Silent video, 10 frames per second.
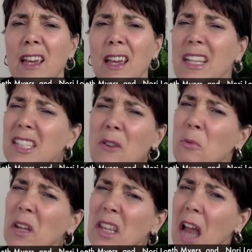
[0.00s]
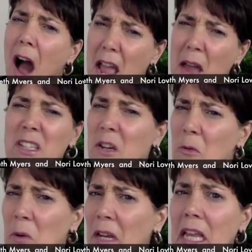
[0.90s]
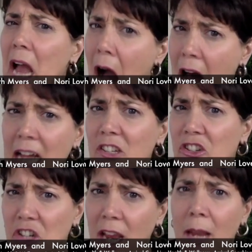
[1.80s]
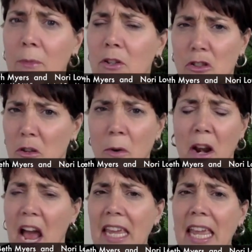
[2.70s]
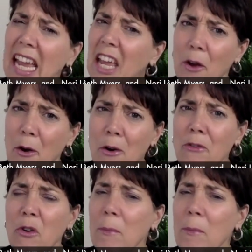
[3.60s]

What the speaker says: it was a really odd shaped tumor and I can't get over it.